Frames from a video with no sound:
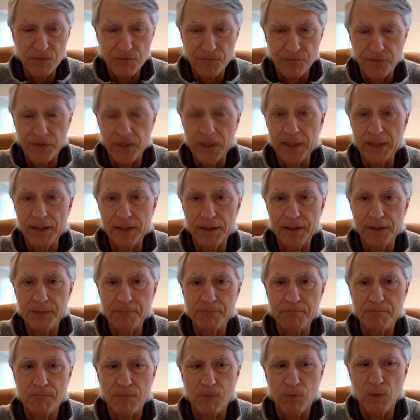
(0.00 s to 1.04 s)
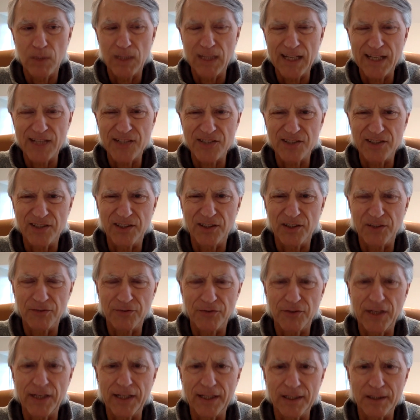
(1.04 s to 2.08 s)
Finally, well, actually not
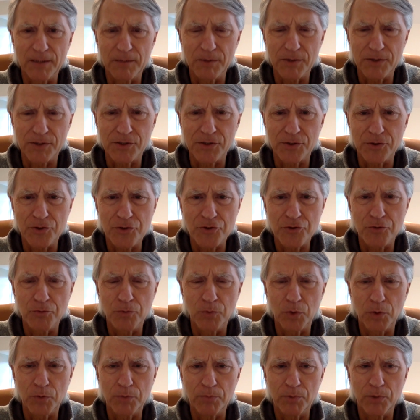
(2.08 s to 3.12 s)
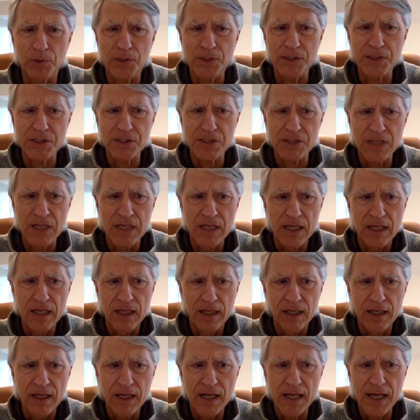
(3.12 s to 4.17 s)
finally, because there are two more points.
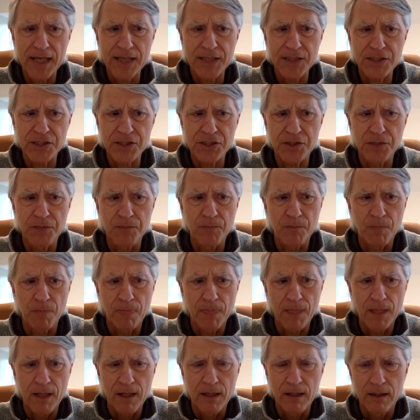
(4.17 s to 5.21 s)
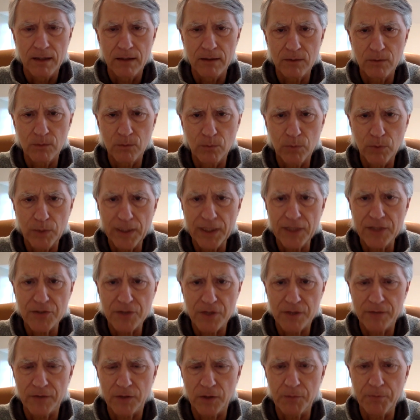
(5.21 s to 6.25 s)
Next, we need
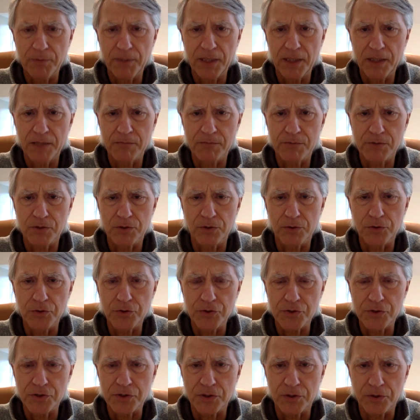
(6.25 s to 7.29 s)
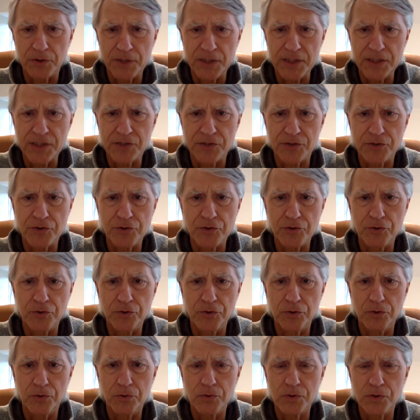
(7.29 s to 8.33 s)
to have RPM solutions that are easier to
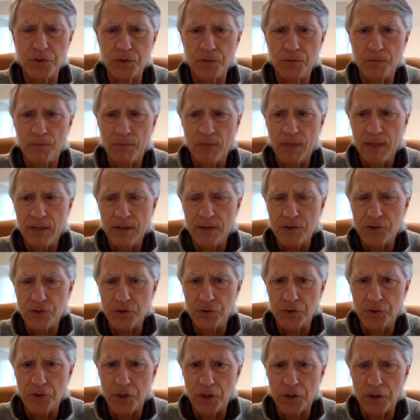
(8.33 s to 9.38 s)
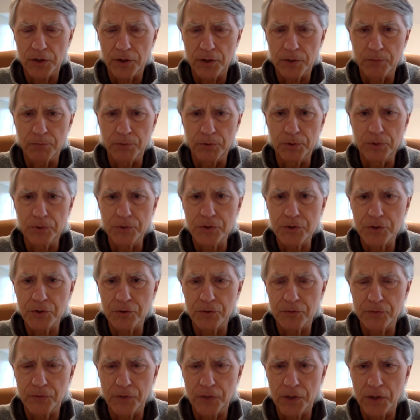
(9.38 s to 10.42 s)
use. So not only
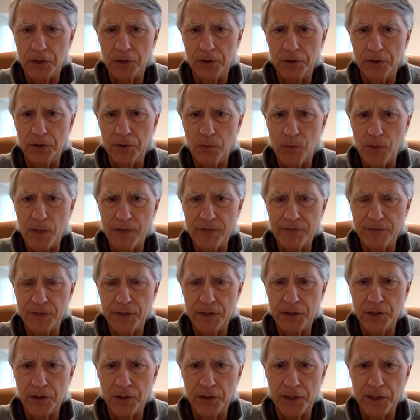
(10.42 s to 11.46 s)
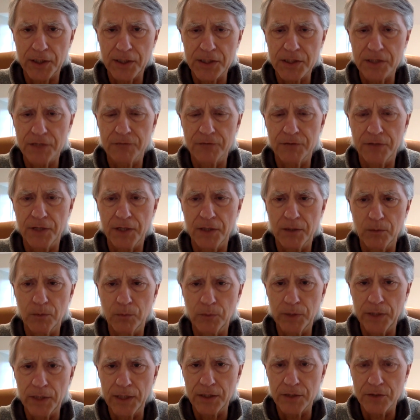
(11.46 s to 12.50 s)
Bluetooth, not only Wi-Fi connectivity,
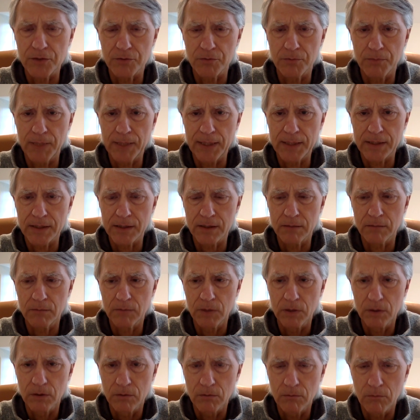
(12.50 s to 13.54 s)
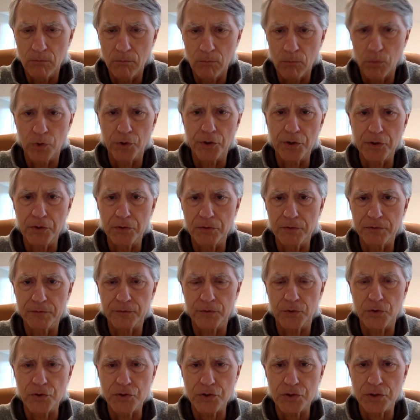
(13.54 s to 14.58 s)
we need to make them more
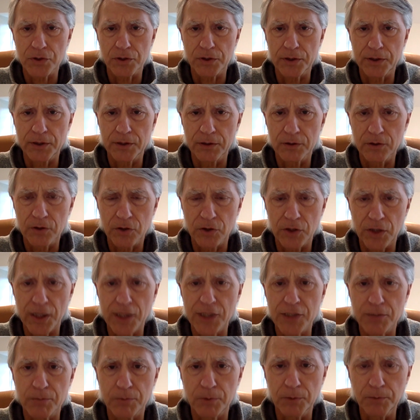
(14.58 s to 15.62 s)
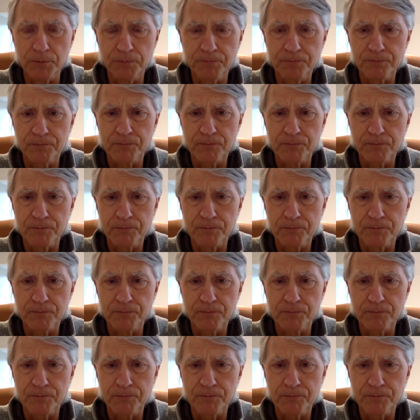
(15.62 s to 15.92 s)
universally connectable.